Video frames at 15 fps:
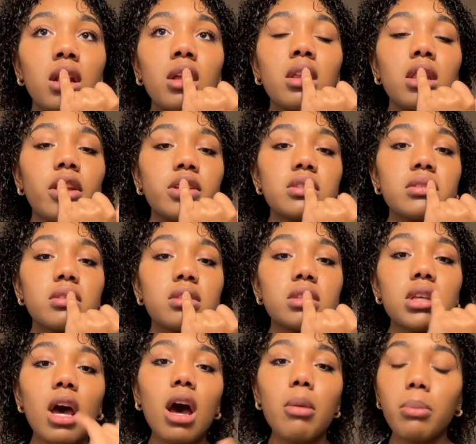this
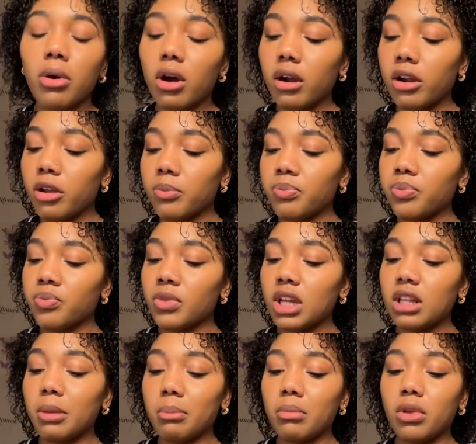top part in
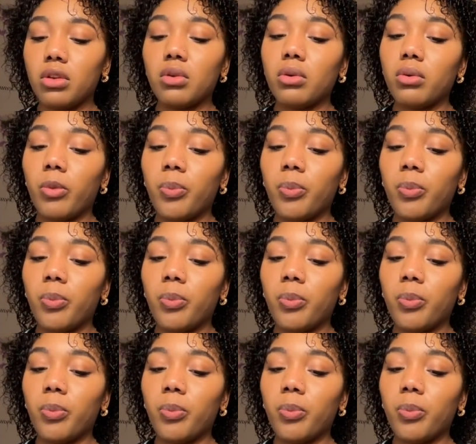the middle